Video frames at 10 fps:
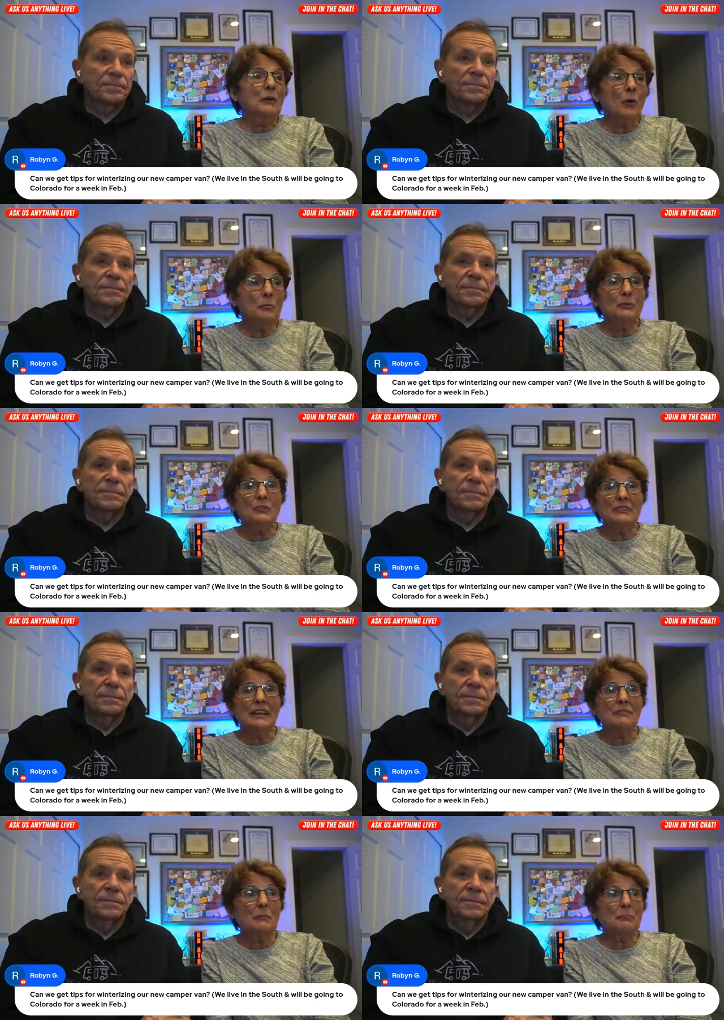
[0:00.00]
Speaker 1: I hope you
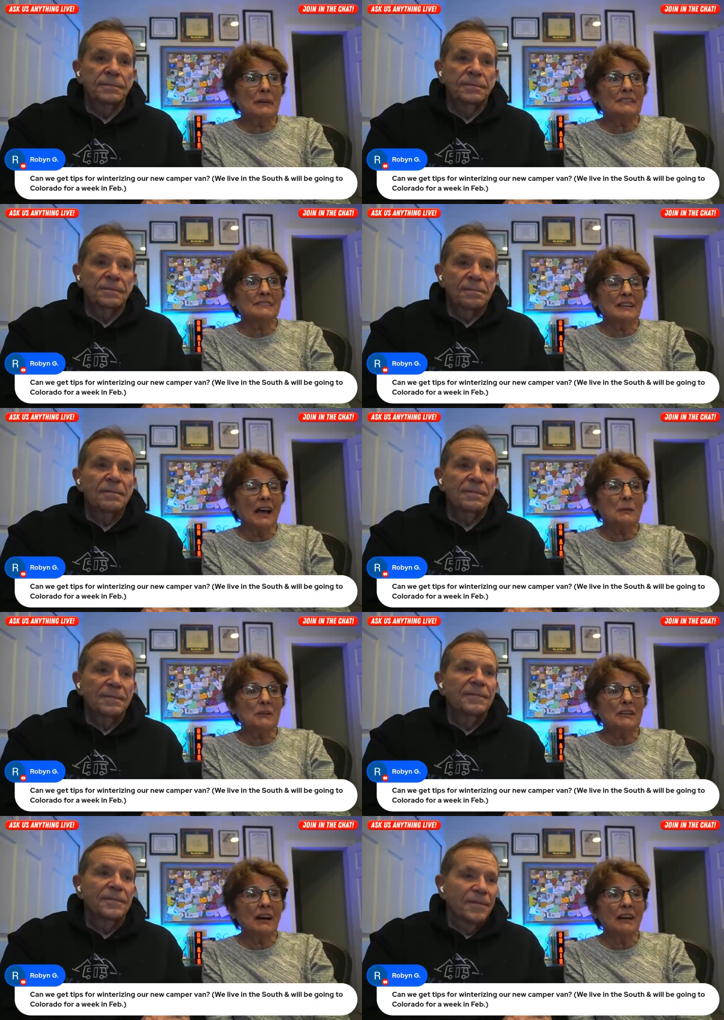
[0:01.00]
just have the best
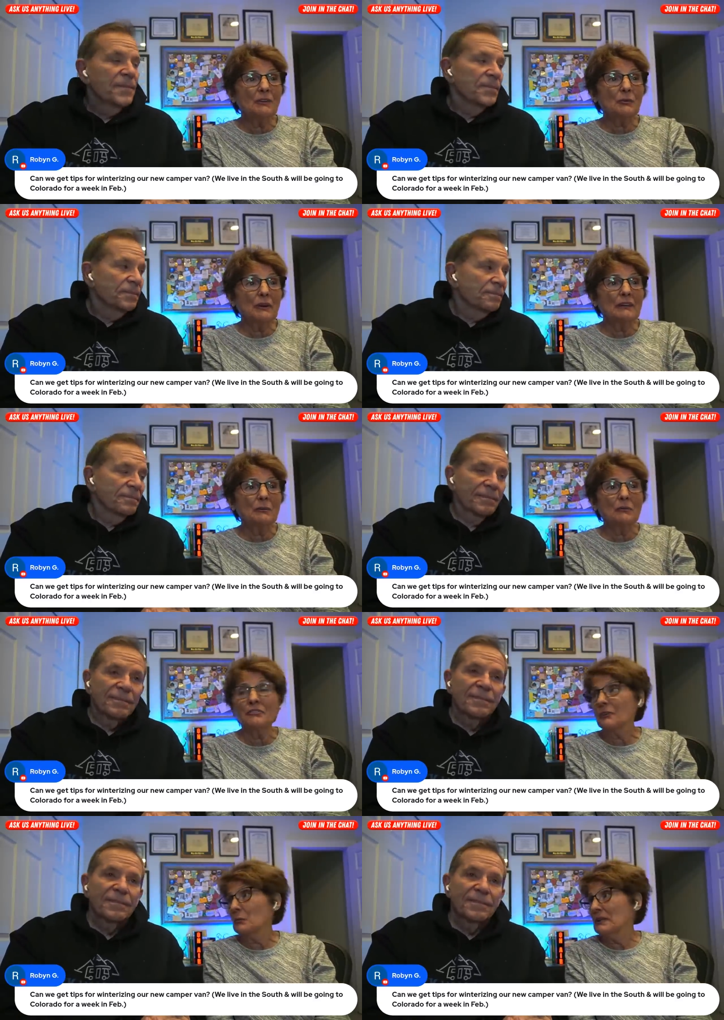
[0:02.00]
time in Colorado
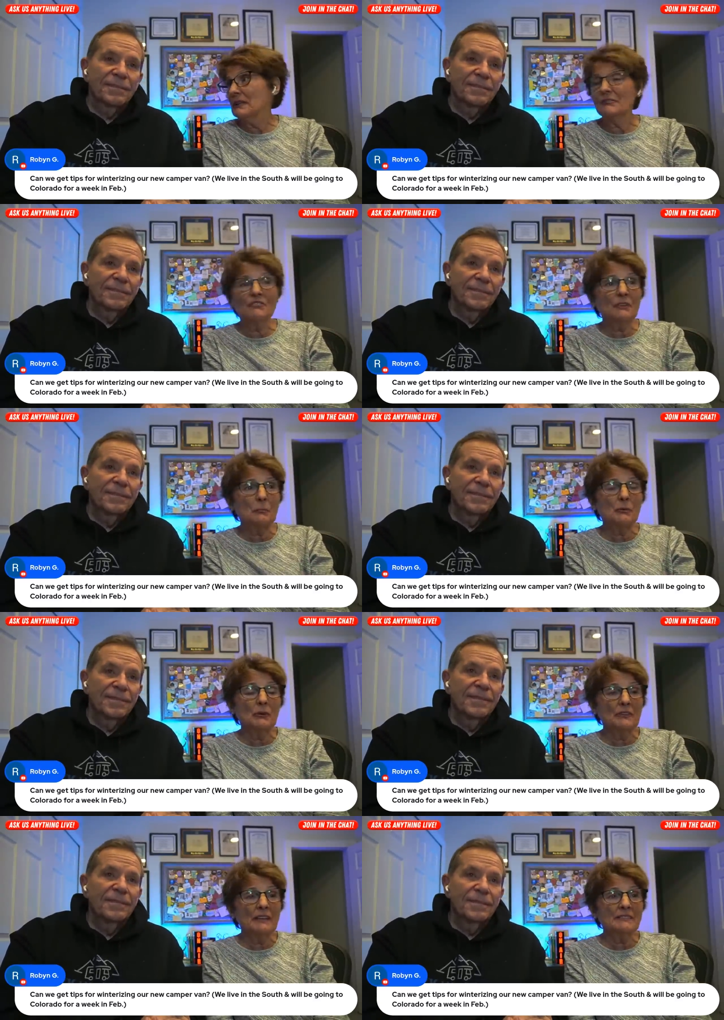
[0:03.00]
for a week in
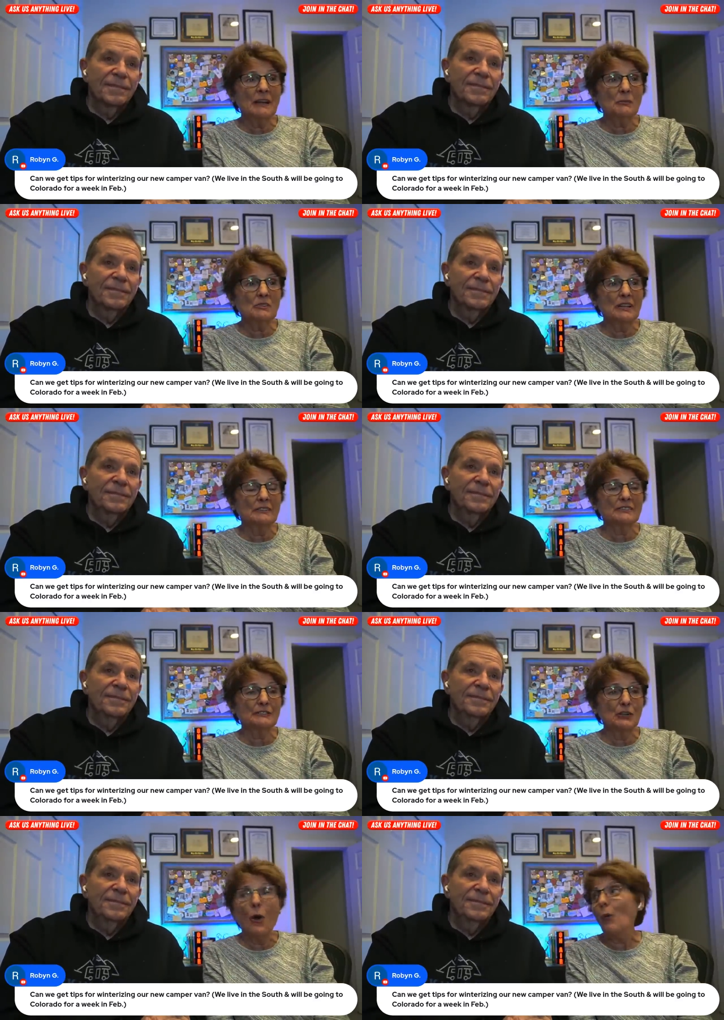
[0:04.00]
February. That sounds like
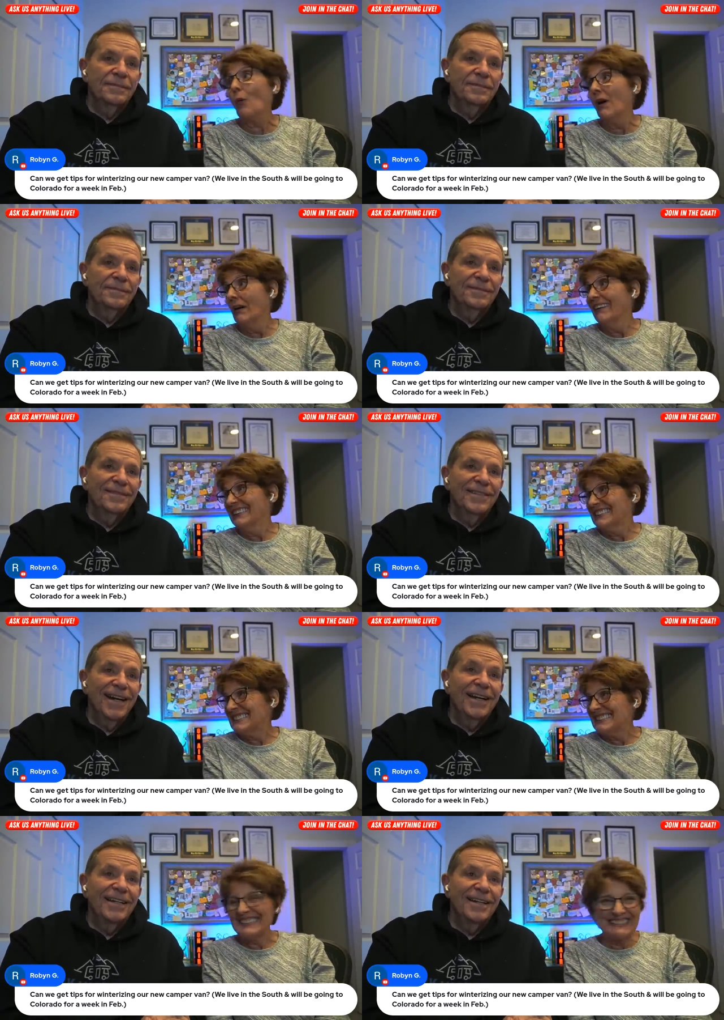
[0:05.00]
snow.
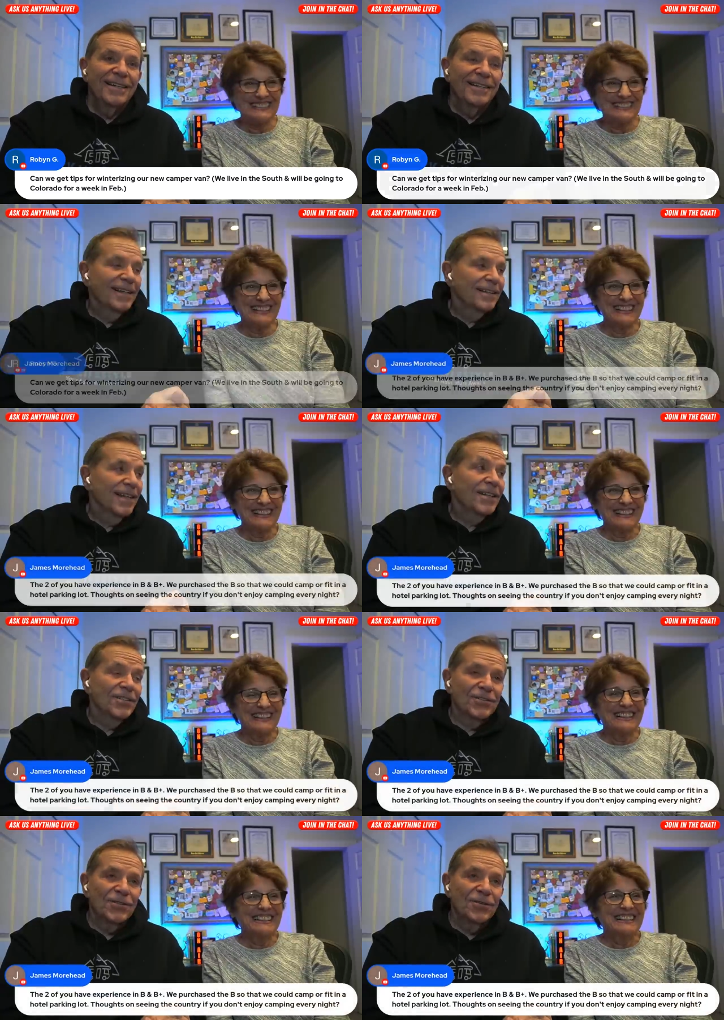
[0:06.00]
Speaker 2: Yeah, yeah, lots
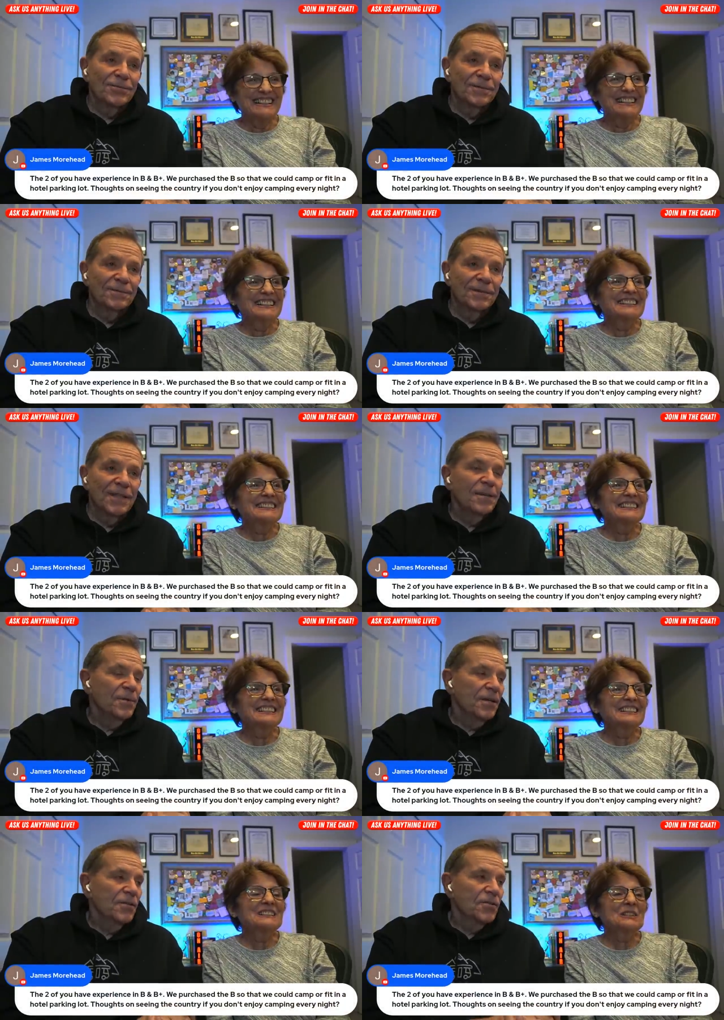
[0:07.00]
of snow. They had
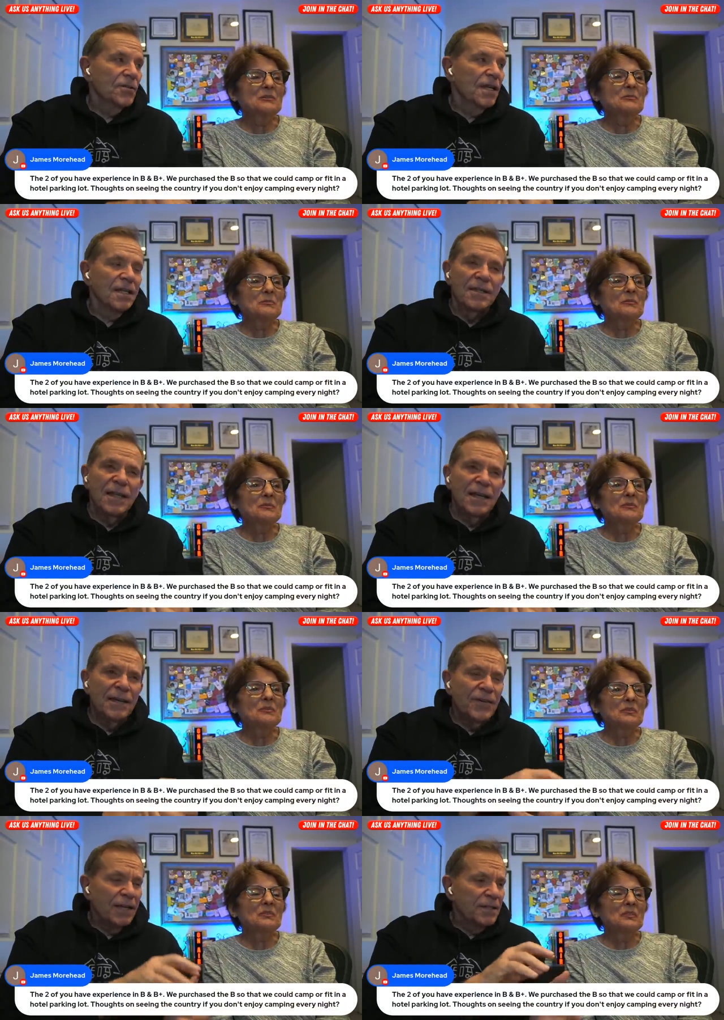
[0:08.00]
a big. They
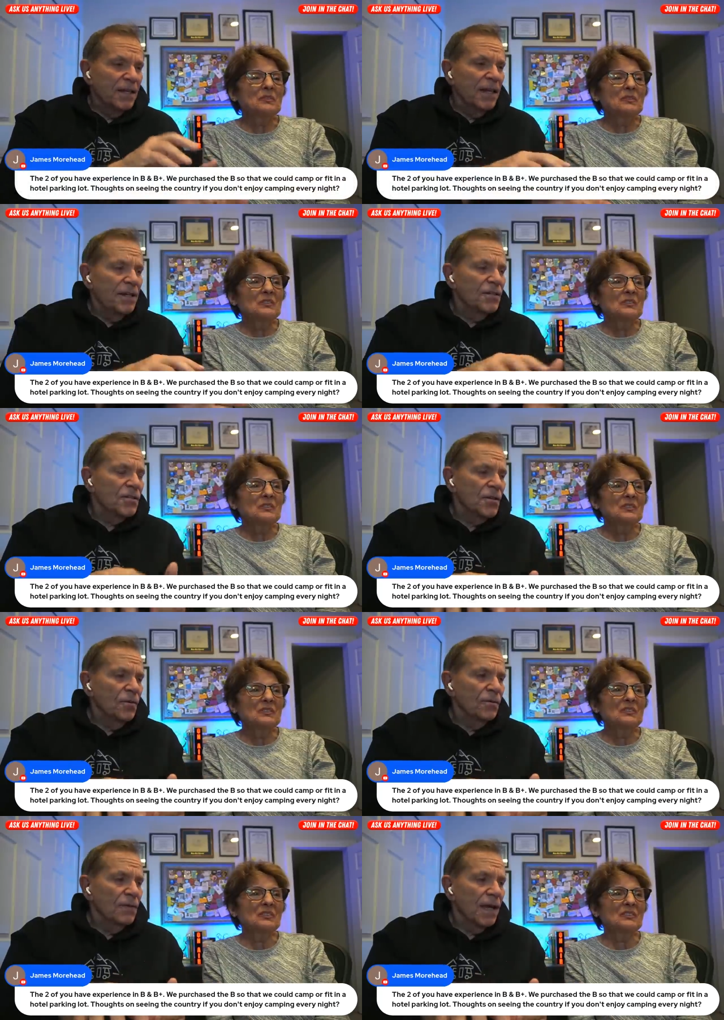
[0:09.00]
have had delayed
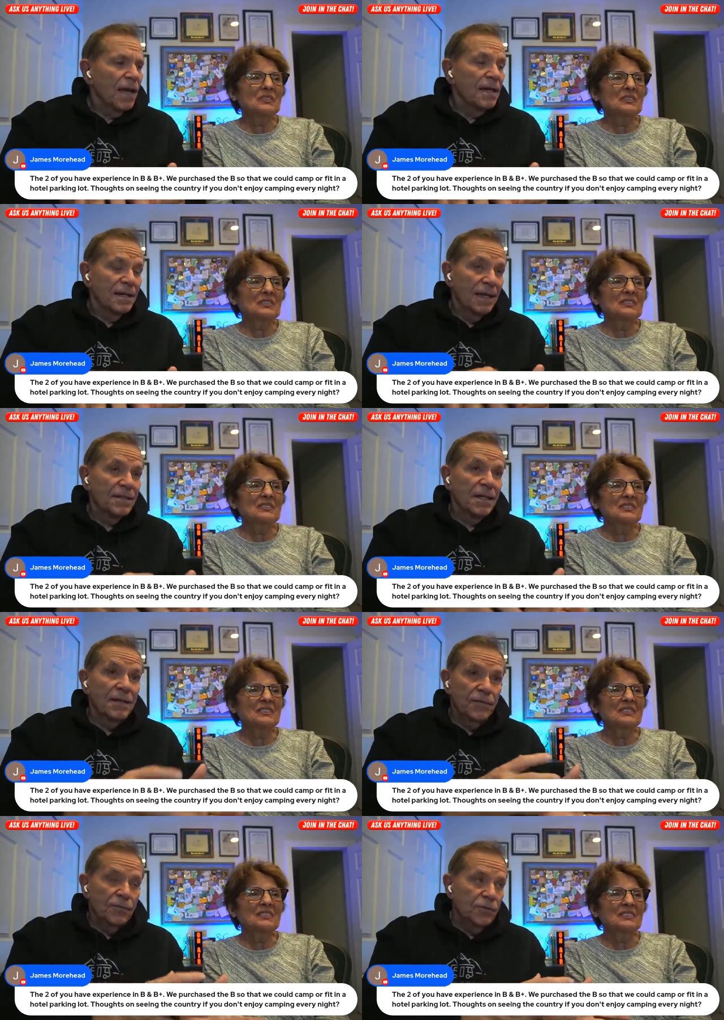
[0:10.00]
snow. They got it last
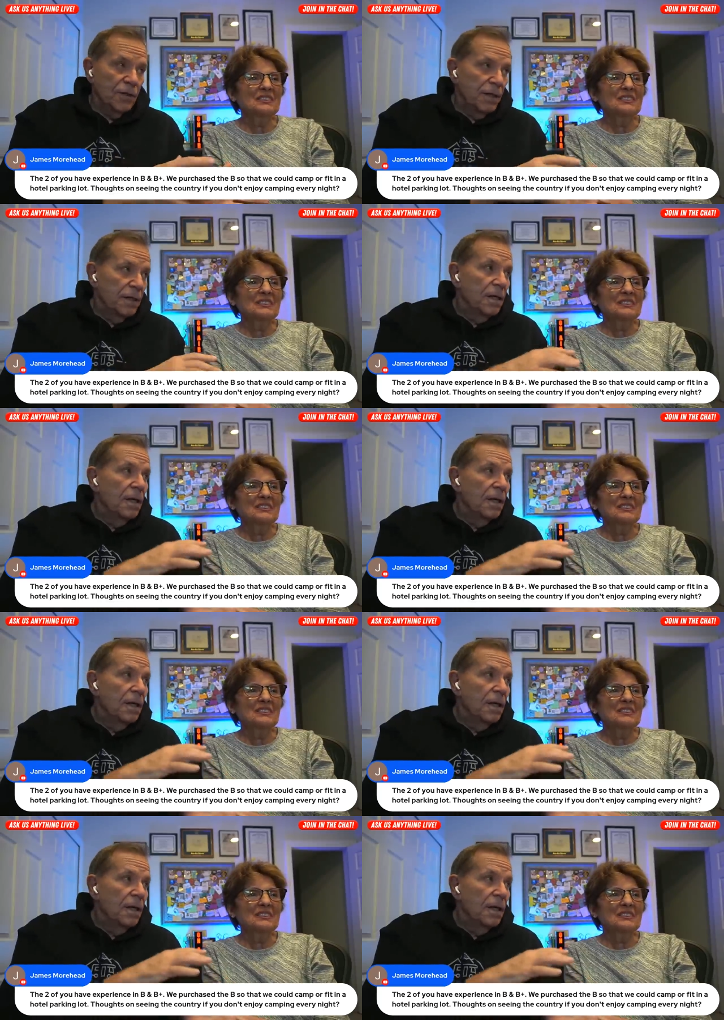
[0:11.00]
night. Fortunately,